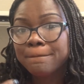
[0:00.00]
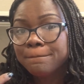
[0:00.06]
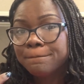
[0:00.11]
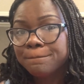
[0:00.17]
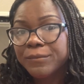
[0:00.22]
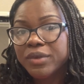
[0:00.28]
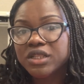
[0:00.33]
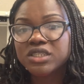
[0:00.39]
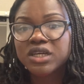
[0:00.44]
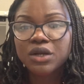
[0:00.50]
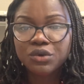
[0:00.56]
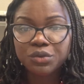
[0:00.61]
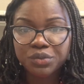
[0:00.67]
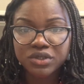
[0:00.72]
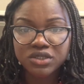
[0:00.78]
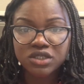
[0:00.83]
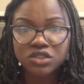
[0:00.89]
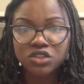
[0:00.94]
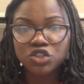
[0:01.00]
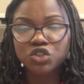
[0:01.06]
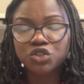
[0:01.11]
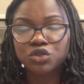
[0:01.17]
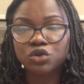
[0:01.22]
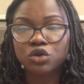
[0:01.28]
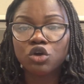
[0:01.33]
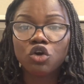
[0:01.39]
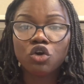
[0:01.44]
media
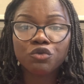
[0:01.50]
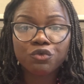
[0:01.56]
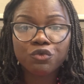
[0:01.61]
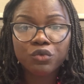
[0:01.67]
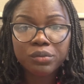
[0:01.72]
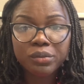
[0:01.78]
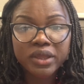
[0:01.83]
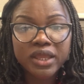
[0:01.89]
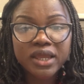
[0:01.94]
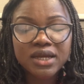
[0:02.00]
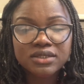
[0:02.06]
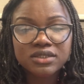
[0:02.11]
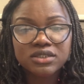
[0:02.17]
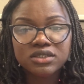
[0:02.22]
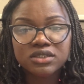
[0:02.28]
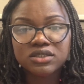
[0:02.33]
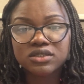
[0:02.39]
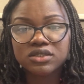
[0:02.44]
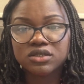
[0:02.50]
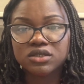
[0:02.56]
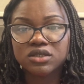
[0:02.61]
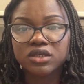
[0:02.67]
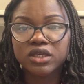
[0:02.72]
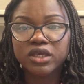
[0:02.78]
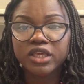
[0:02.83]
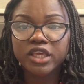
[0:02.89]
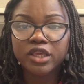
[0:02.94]
representation of women candidacy
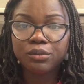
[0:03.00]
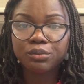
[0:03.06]
in